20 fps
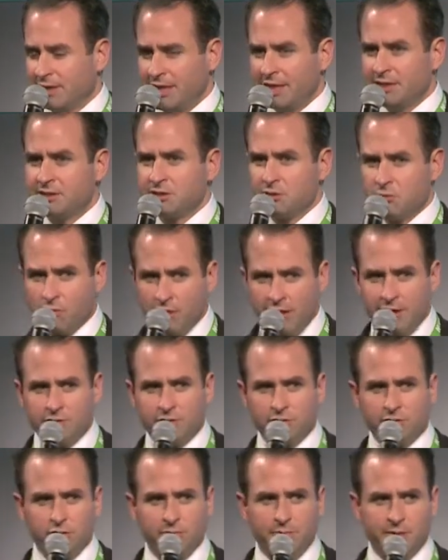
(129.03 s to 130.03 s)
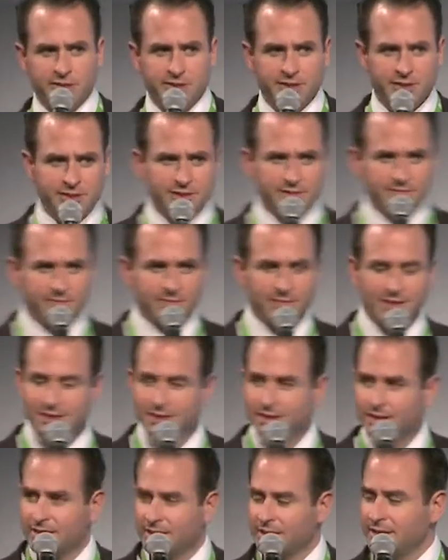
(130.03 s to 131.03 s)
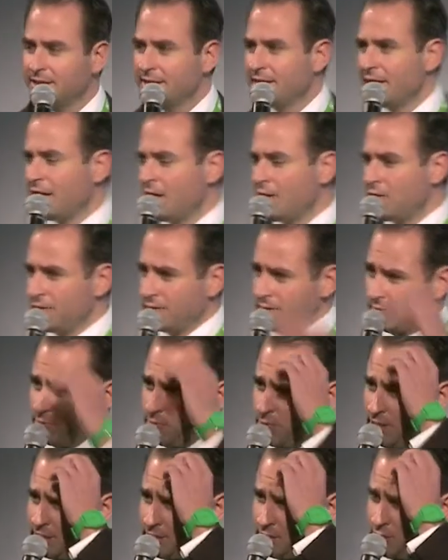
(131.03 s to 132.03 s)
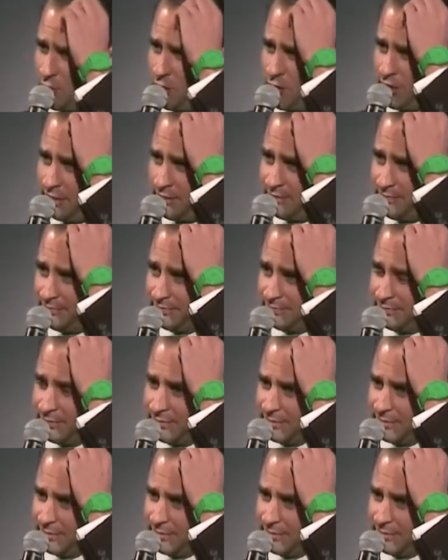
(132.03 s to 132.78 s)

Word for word: That's the way to do business. Now, we at NOAH,